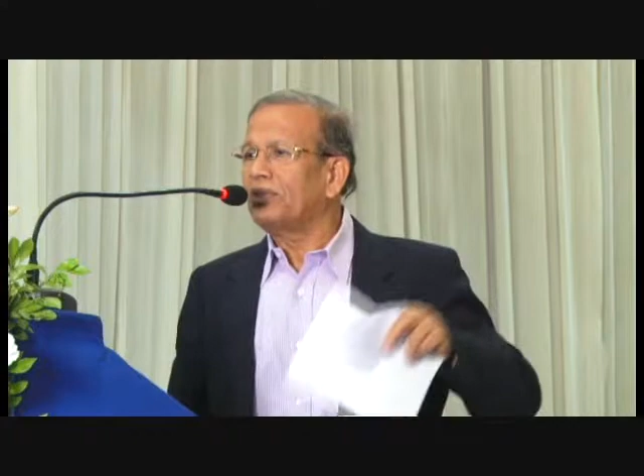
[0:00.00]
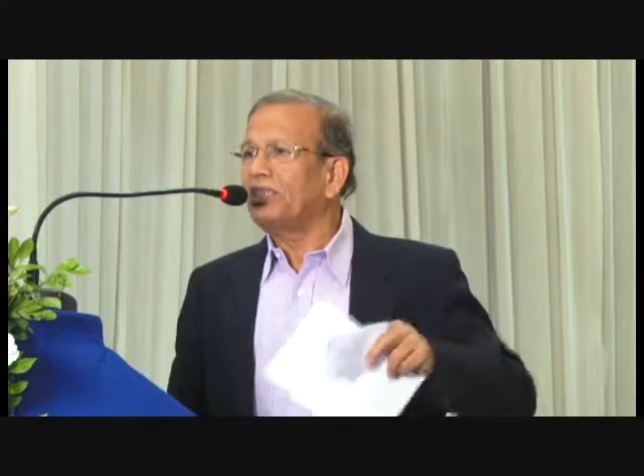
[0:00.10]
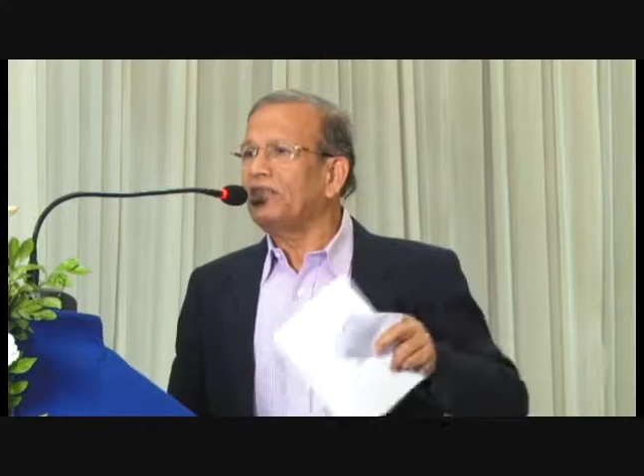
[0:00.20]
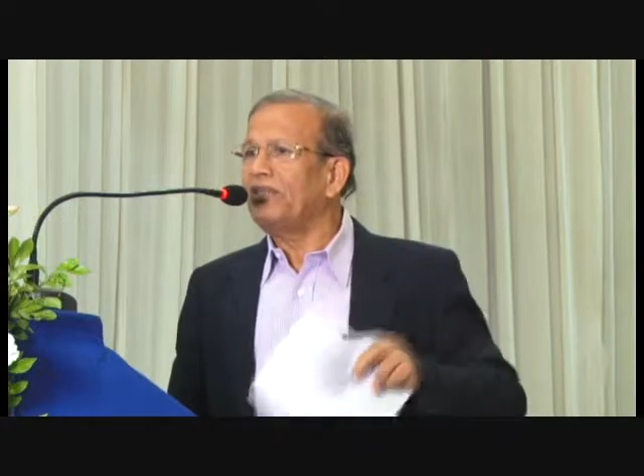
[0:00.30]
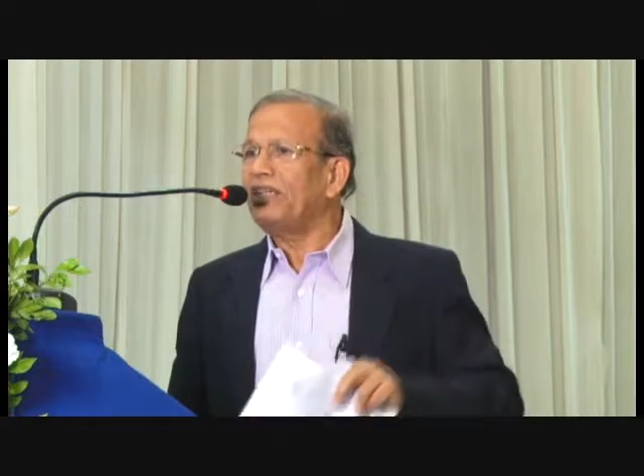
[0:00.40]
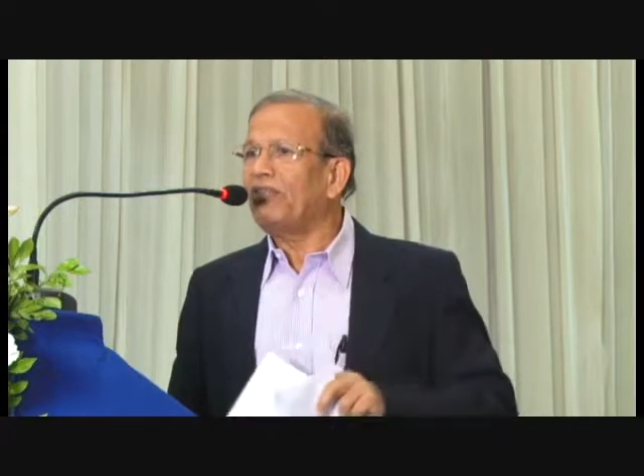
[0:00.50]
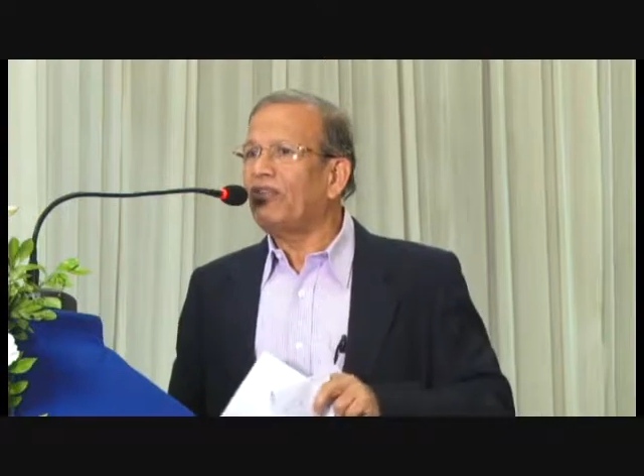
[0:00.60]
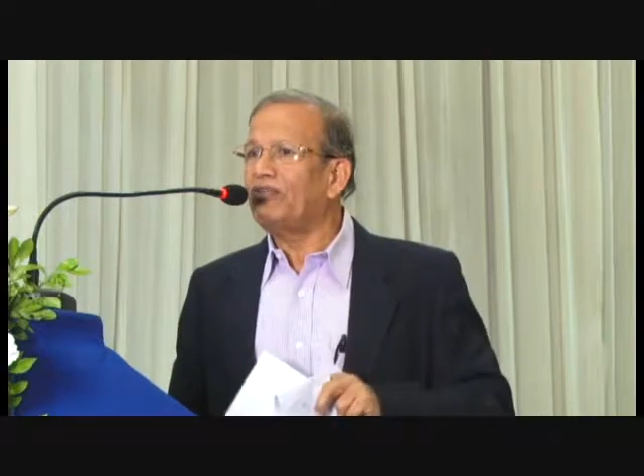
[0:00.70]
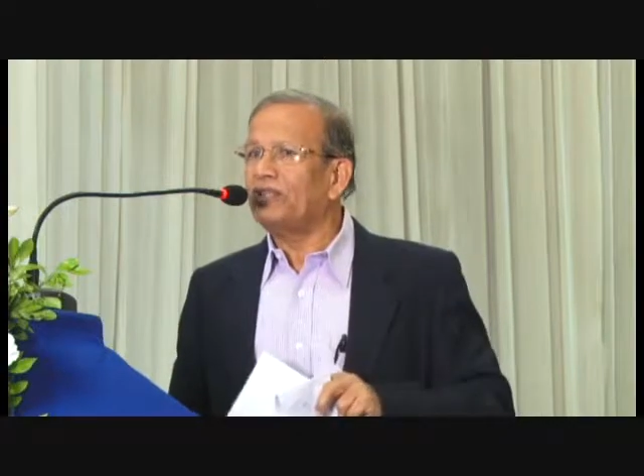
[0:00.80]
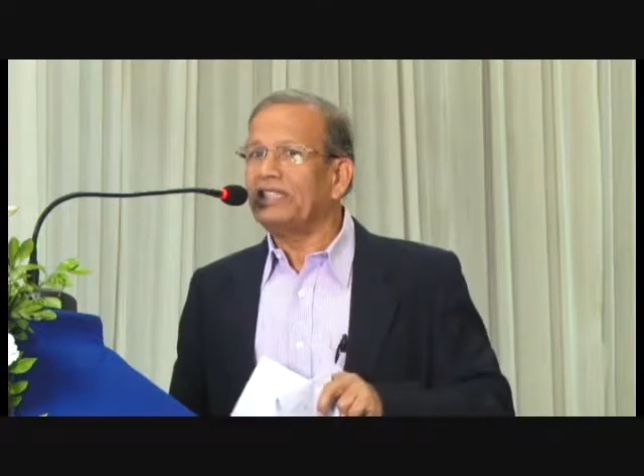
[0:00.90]
What is the way
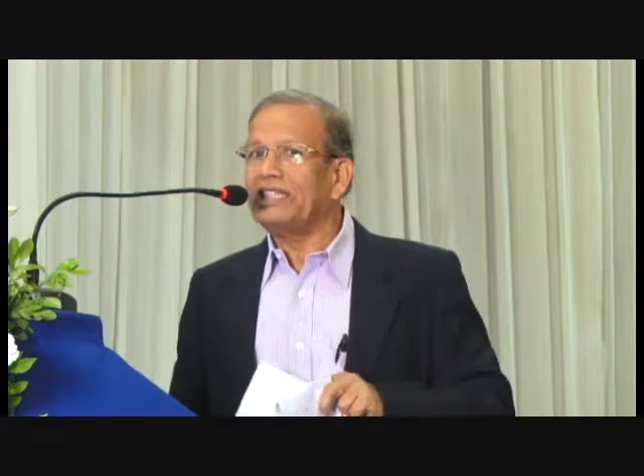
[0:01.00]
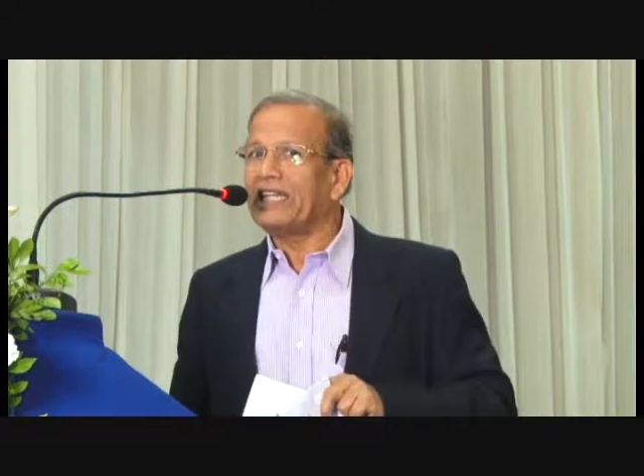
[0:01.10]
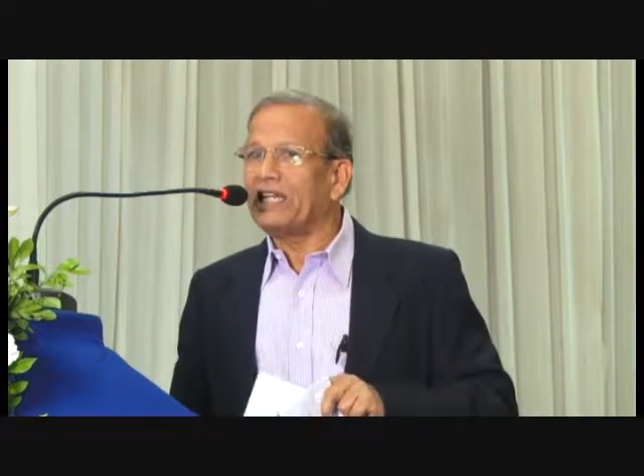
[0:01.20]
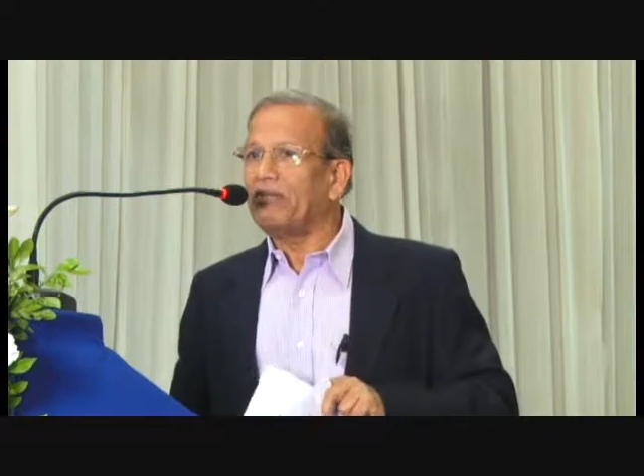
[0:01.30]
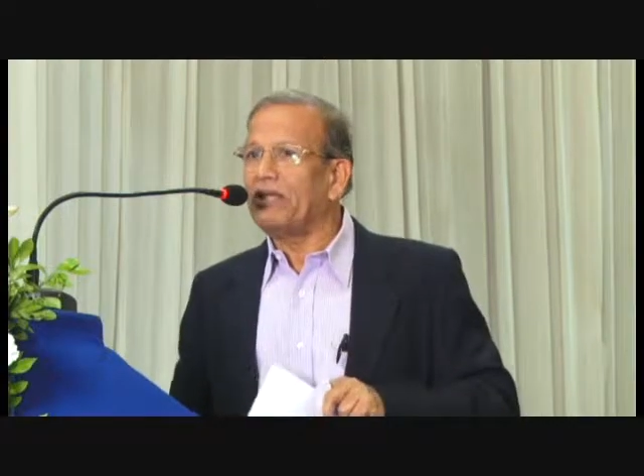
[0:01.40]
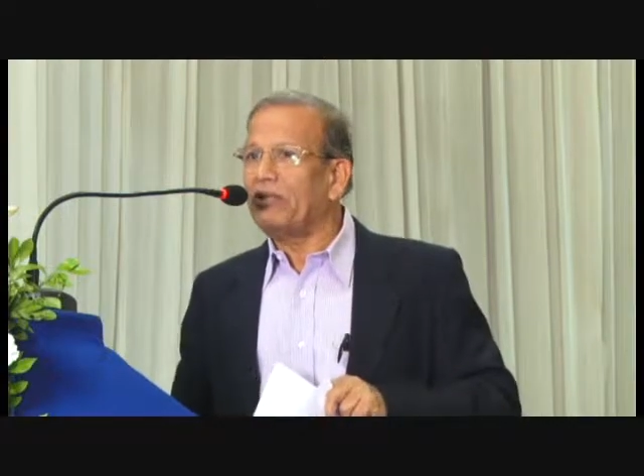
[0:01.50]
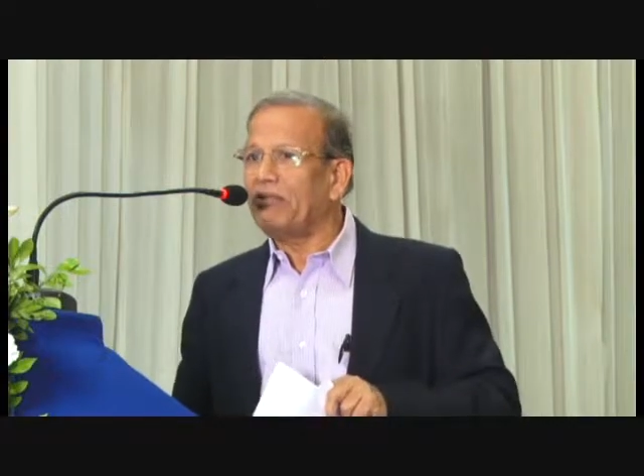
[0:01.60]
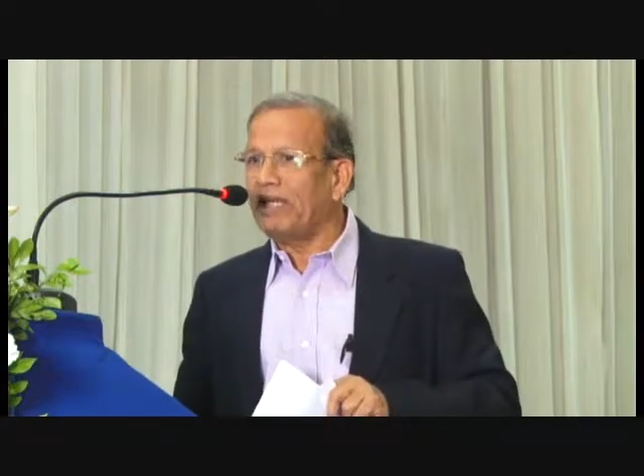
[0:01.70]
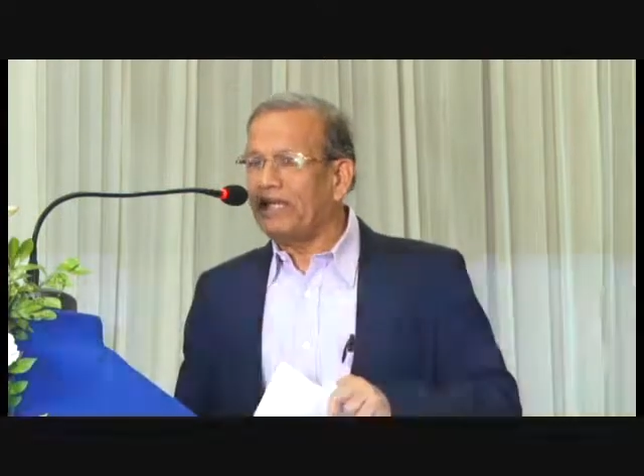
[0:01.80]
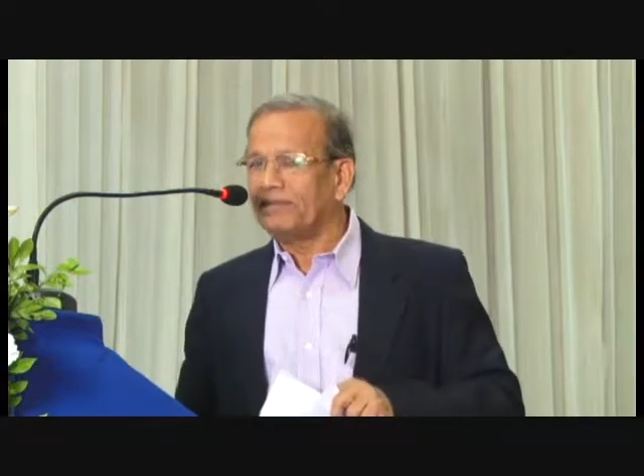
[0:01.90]
forward in the economic
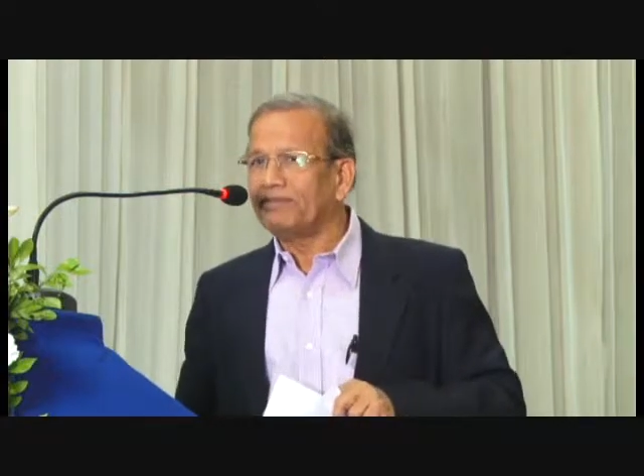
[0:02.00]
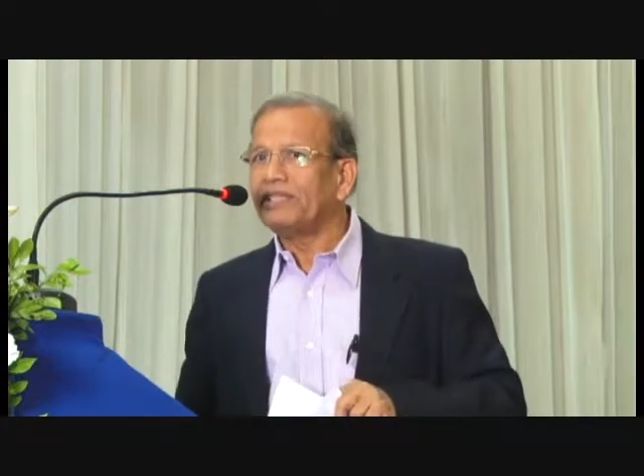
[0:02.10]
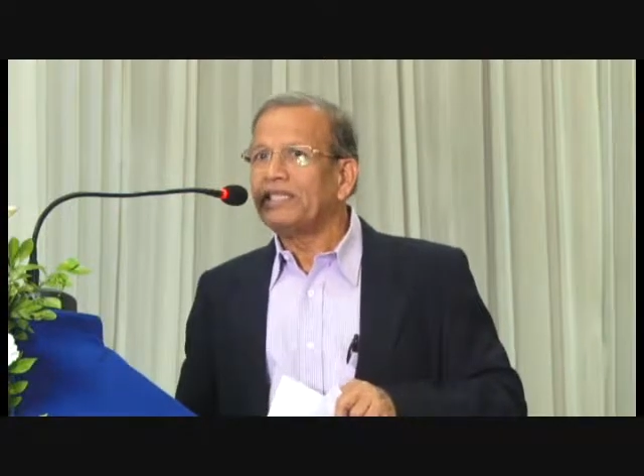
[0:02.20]
domain?